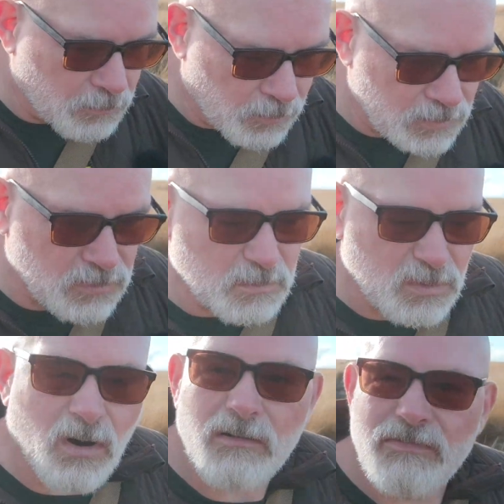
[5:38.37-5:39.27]
they're putting some
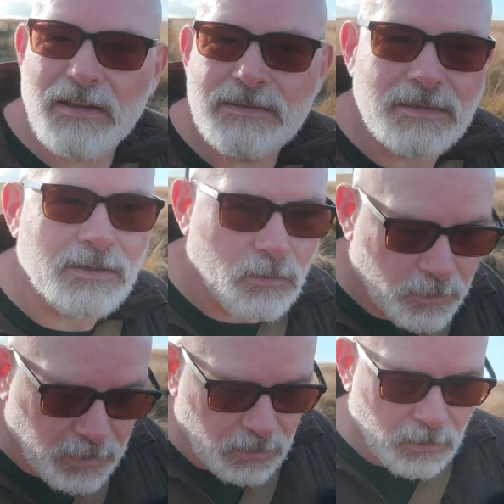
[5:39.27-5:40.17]
sort of fencing up
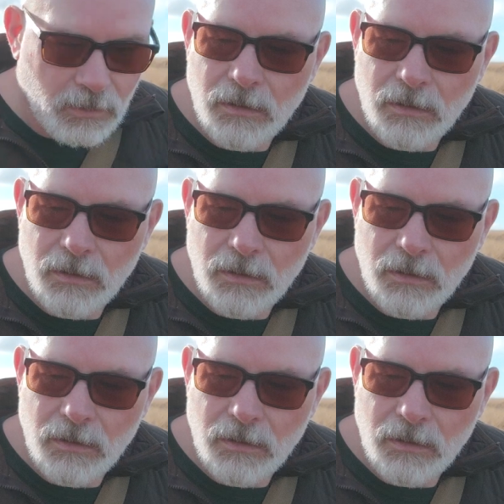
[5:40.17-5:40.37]
here,